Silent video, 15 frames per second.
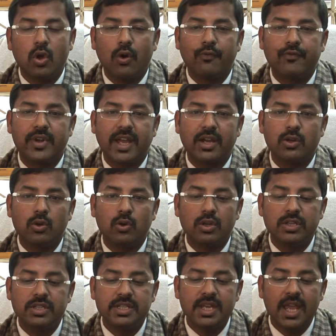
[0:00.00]
of
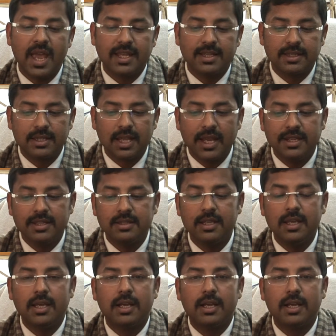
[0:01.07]
Technology and Science,